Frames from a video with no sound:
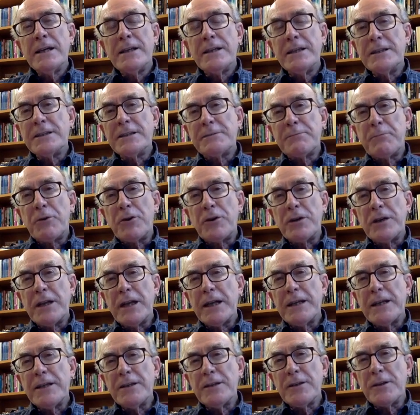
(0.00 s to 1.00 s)
this
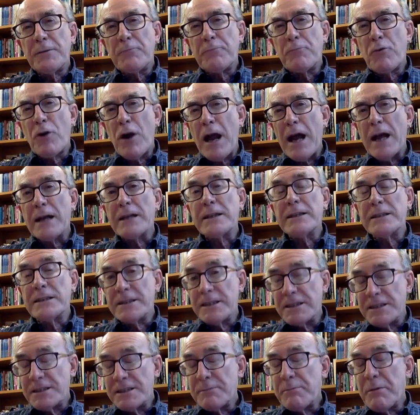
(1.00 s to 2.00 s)
particular
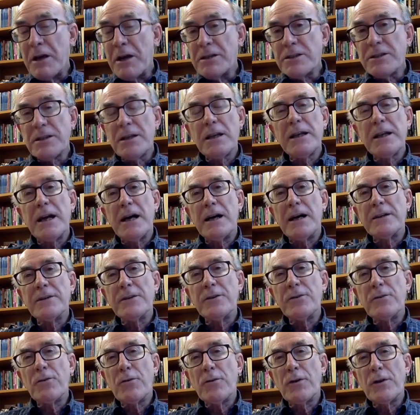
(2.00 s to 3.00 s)
practice, especially on
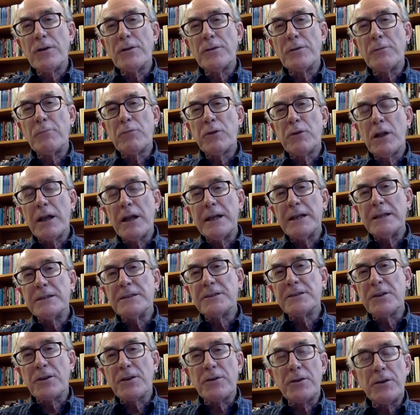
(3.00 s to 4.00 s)
the northern
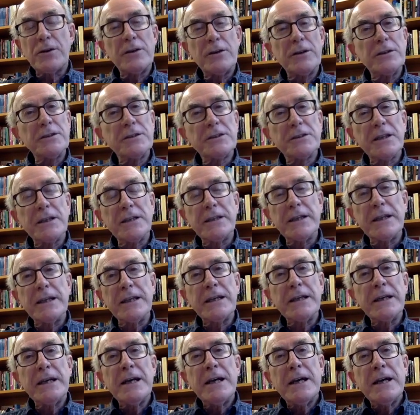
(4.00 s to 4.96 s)
plains, occurs in the